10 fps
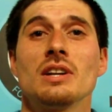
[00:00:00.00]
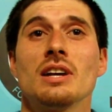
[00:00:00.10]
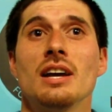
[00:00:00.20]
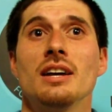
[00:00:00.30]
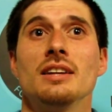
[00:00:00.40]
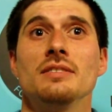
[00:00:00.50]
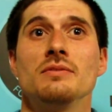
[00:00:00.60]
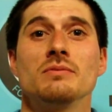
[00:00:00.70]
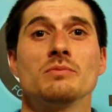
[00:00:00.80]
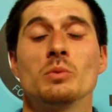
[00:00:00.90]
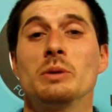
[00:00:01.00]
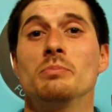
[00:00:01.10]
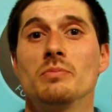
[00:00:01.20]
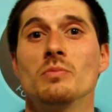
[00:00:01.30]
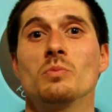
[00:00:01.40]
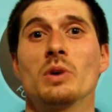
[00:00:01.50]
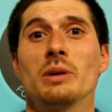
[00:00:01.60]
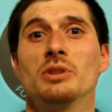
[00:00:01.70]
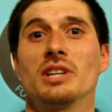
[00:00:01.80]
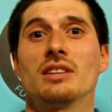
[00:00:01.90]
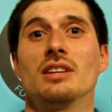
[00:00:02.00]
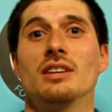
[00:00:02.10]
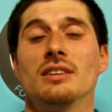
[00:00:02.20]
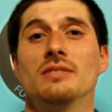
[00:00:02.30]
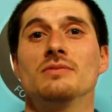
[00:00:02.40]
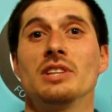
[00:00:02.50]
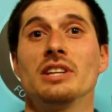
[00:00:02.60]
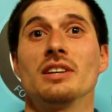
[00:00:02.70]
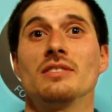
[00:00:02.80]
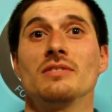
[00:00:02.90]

and we were able to get the leading